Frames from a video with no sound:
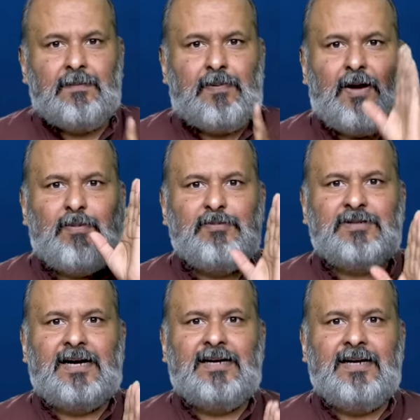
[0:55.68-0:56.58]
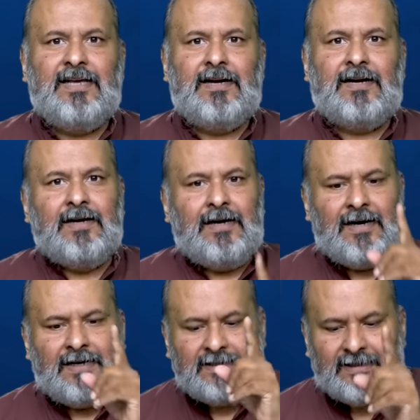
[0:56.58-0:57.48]
Problem started here.
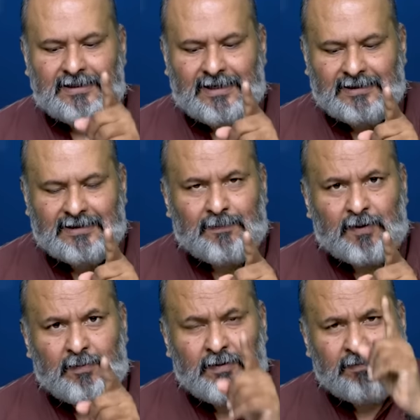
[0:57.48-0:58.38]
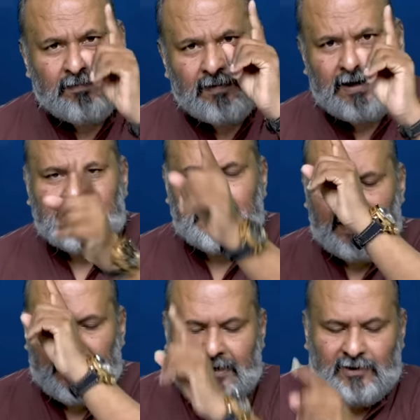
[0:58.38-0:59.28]
Let's discuss the problem. Let's
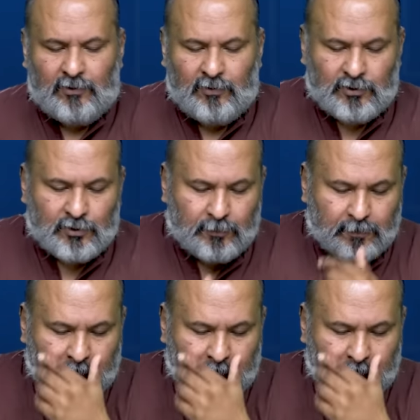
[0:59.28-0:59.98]
get right into the show.